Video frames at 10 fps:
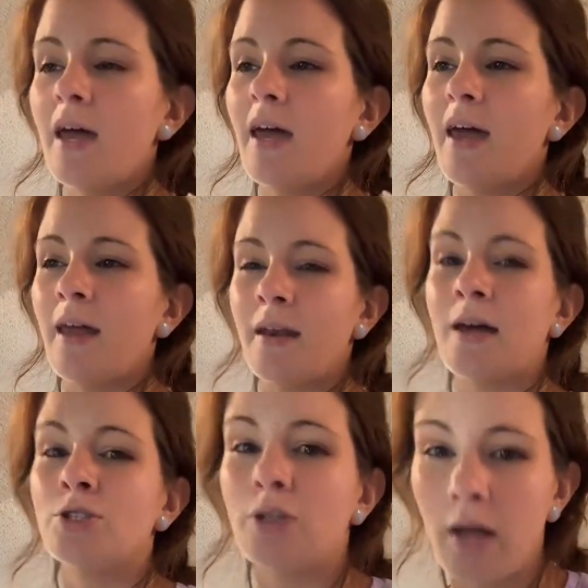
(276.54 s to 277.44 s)
And
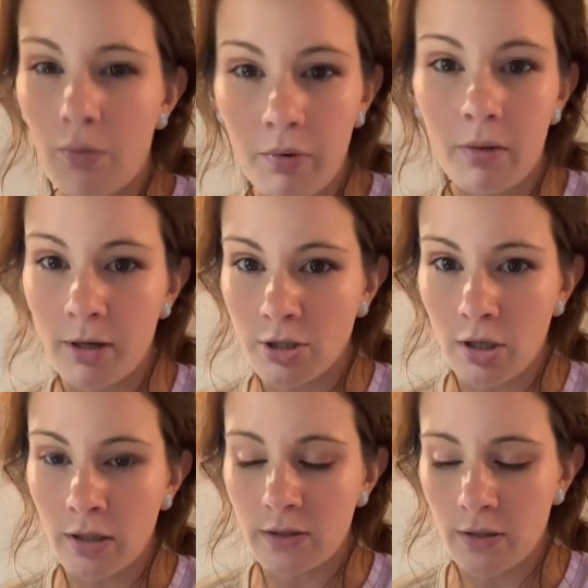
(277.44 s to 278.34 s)
naturally, I wanted my
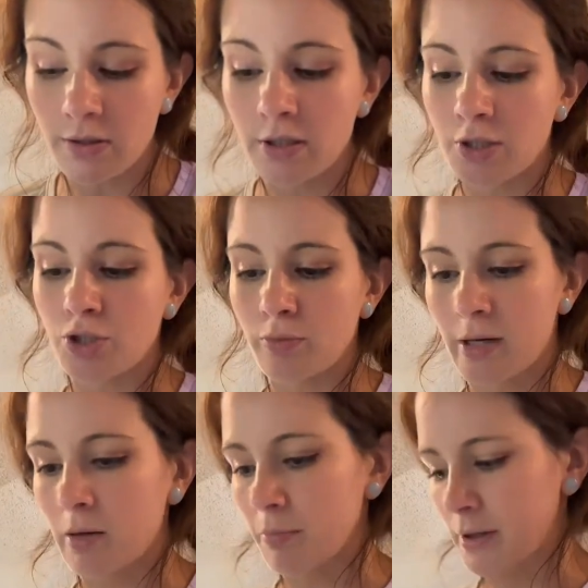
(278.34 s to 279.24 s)
turkey sausage to be
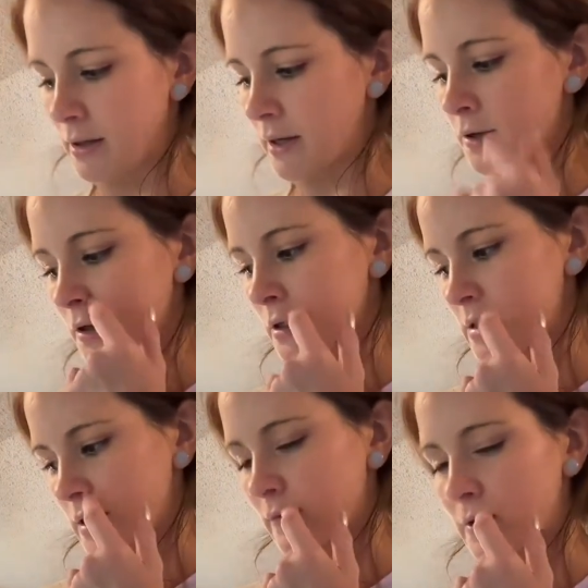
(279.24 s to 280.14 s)
completely cooked,
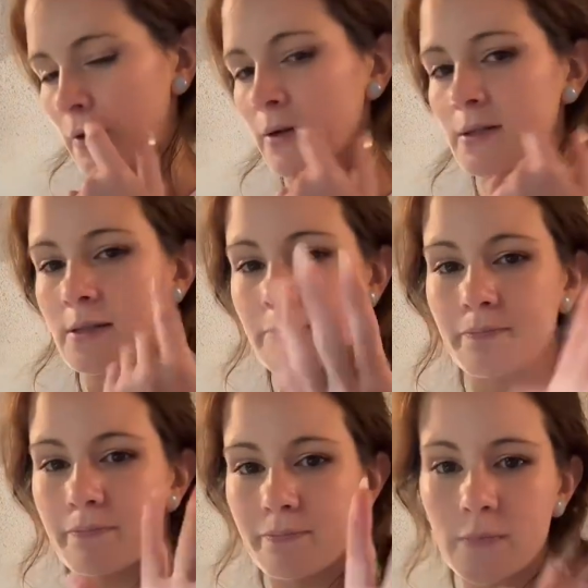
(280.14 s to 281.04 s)
even though it's
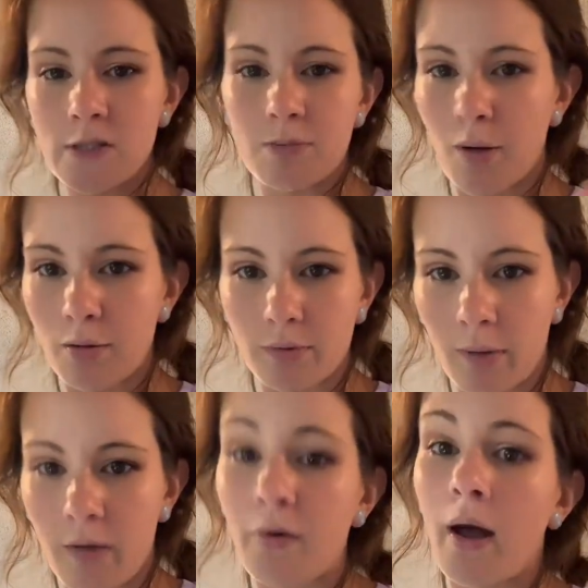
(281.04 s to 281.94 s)
smoked or
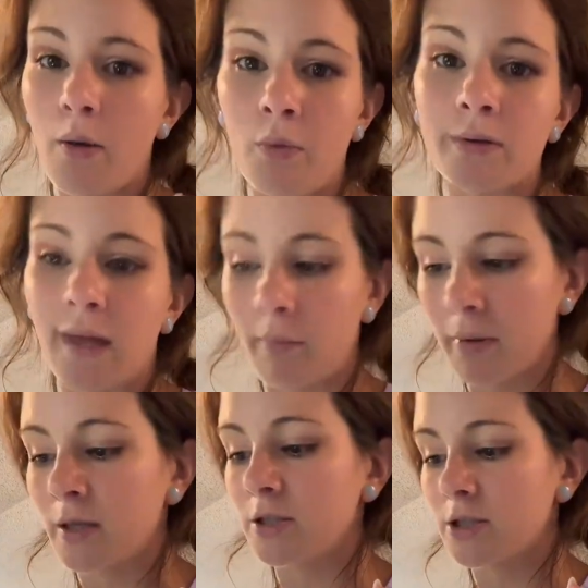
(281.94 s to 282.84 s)
whatever. I want that
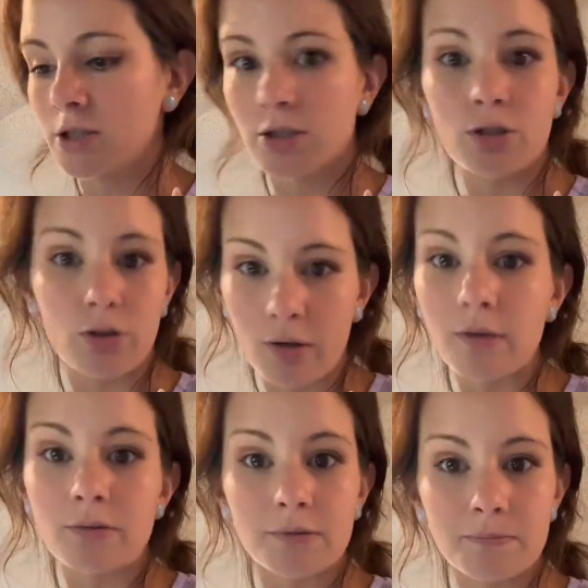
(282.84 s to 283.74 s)
bitch cooked.